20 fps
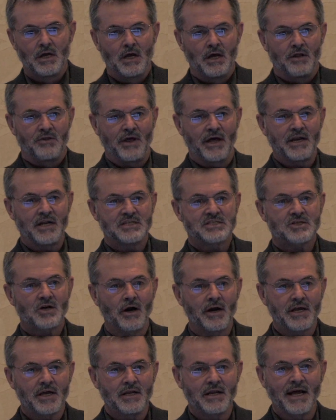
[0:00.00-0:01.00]
Then
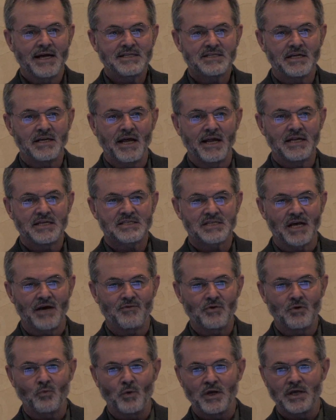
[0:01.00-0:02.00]
starting in
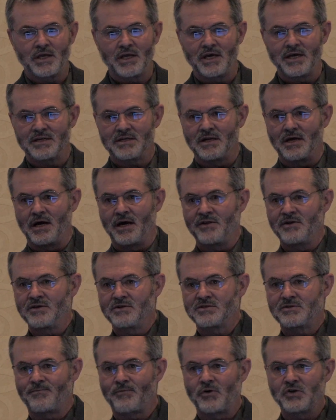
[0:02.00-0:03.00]
1987, we get
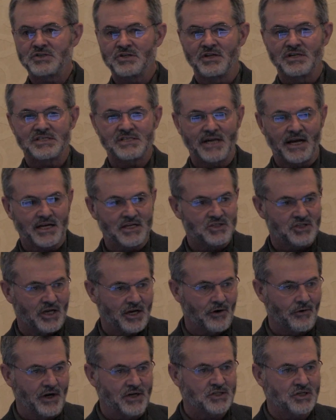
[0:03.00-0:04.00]
the first of the second
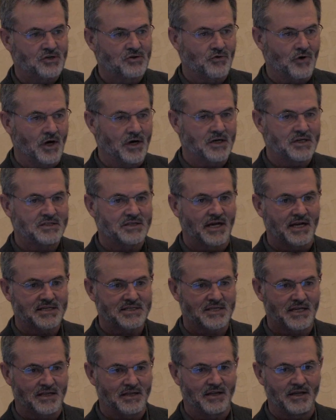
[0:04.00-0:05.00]
generation drugs.
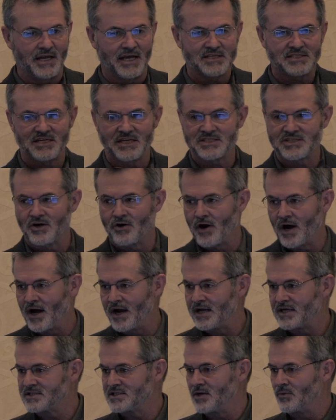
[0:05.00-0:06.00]
That's the
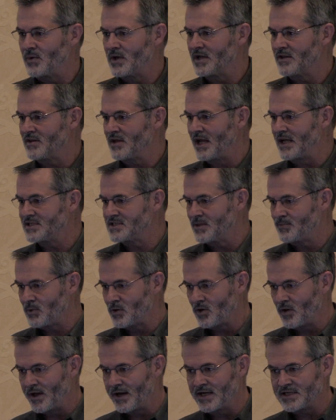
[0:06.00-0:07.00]
SSRIs. Then we get the
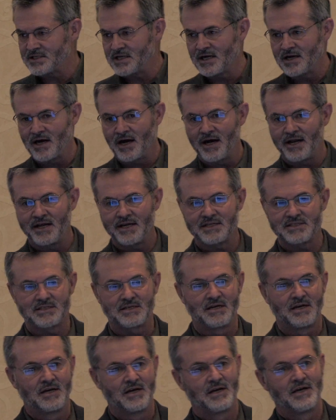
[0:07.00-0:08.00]
atypical antipsychotics.
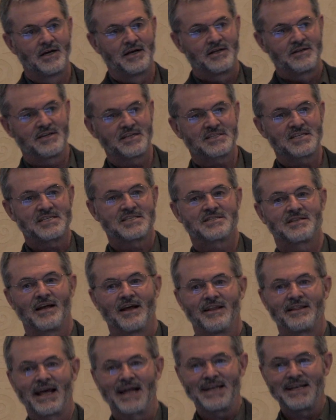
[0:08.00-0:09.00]
This is
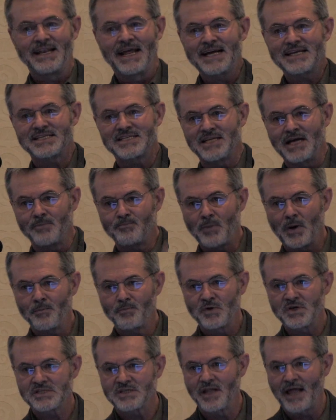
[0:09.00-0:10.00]
that next step up
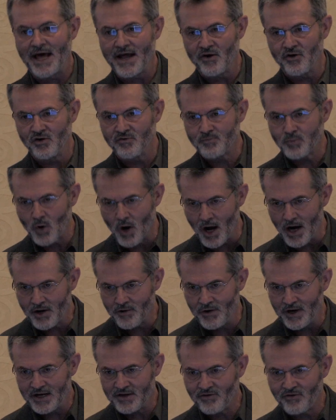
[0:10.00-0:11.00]
this ladder of
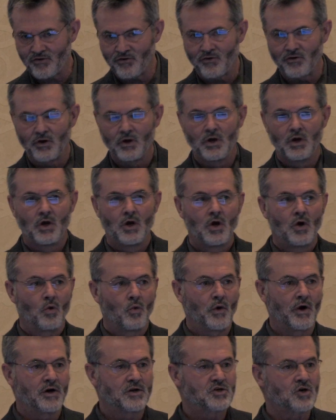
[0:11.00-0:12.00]
progress.
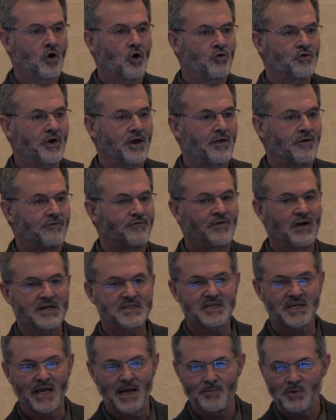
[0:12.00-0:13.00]
We are told they
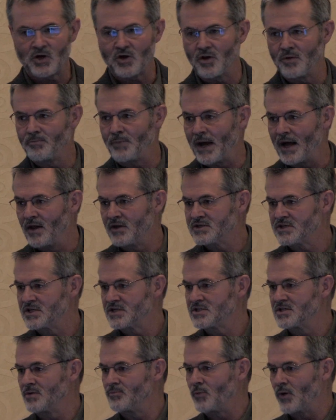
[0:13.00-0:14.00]
fix chemical imbalances
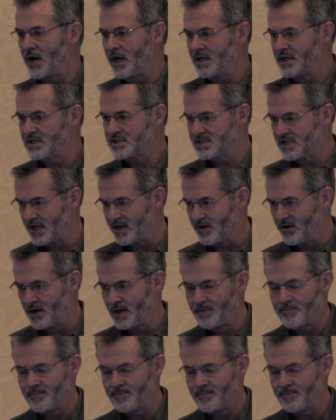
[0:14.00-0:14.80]
in the brain, etc.